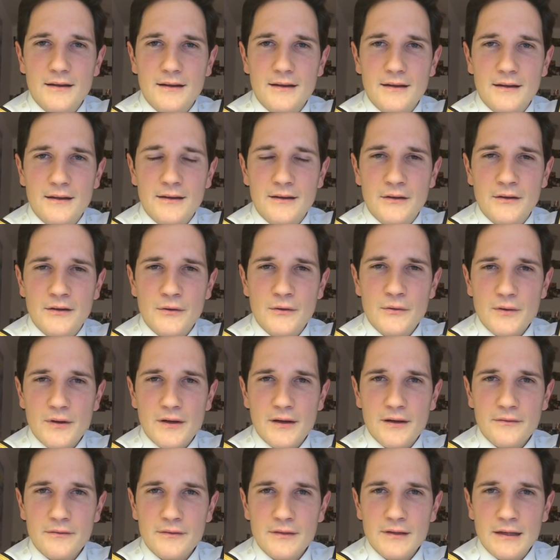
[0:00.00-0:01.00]
No, I
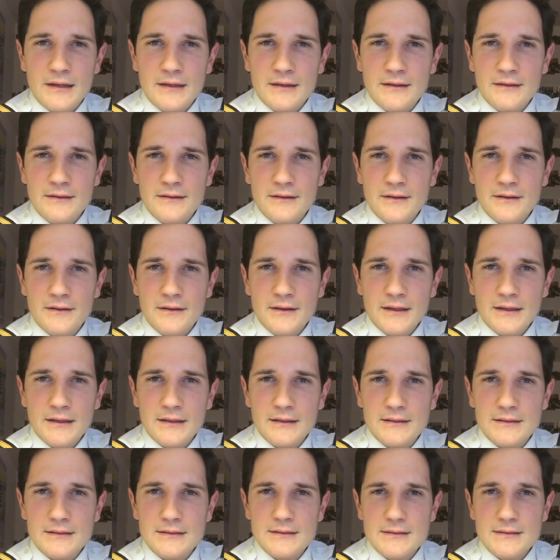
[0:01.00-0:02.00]
haven't landed there
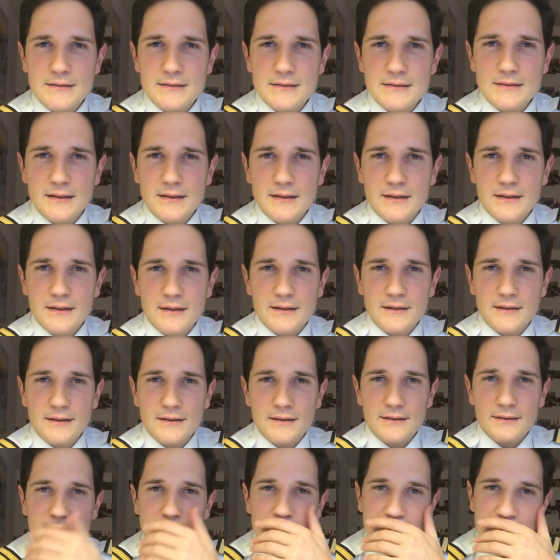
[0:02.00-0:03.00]
yet.
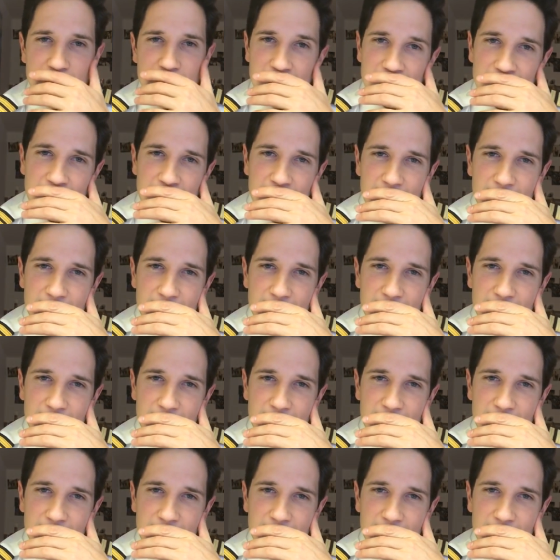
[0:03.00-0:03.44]
Gee.